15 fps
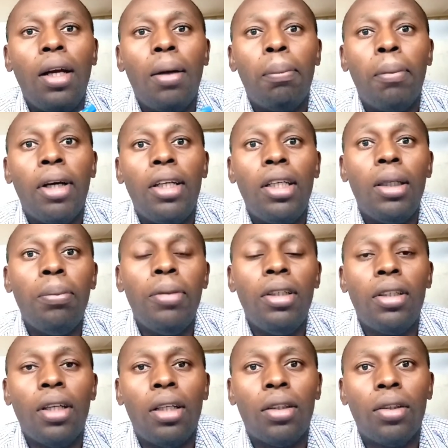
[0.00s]
My name
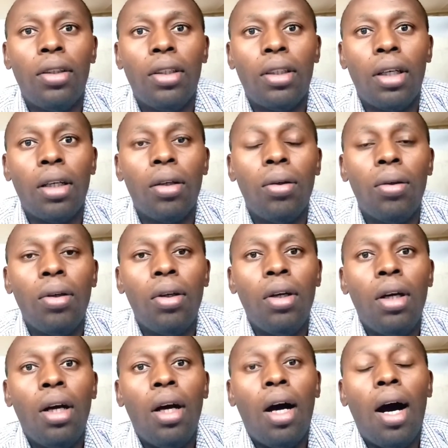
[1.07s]
is Anthony Charago.
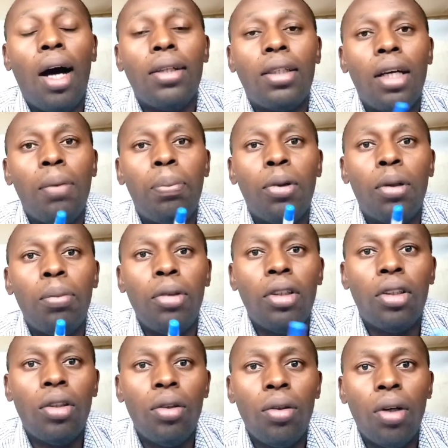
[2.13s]
As I
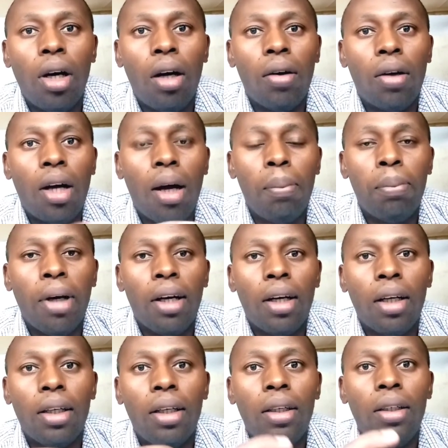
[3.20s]
promised you, I'll come back
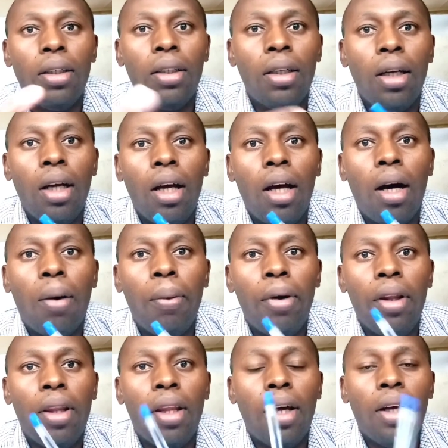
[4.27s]
again
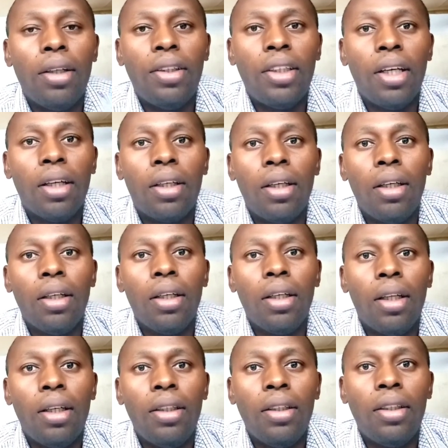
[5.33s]
with checking
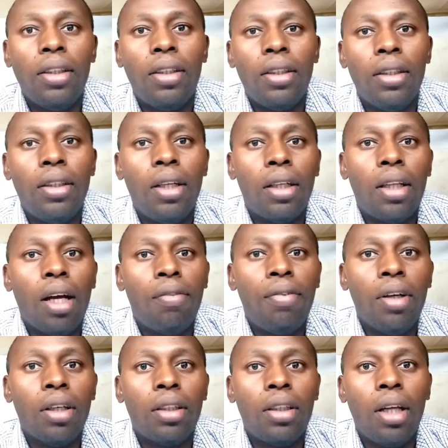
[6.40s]
the diseases that
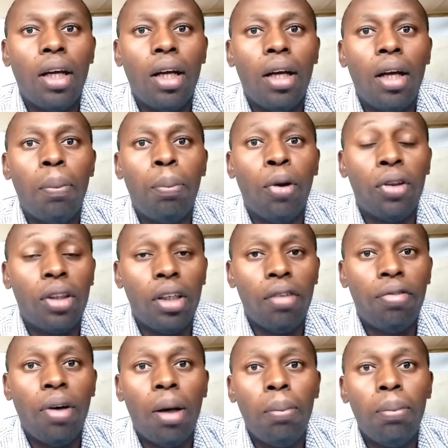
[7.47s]
affect poultry
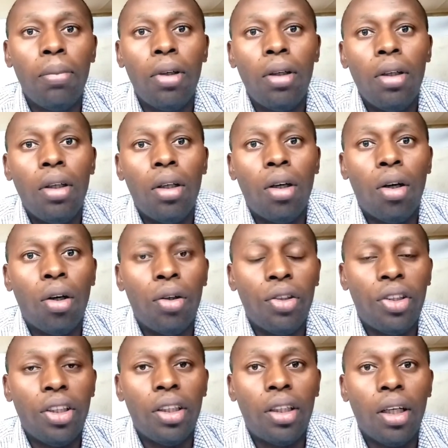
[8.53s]
farm or
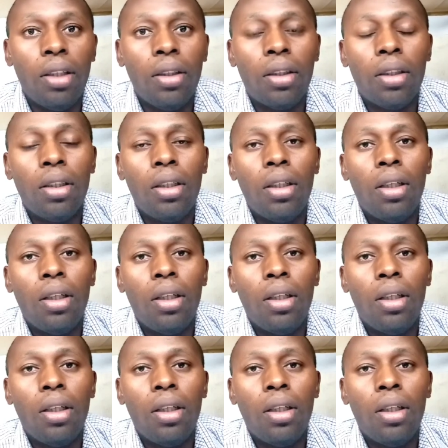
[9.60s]
chickens.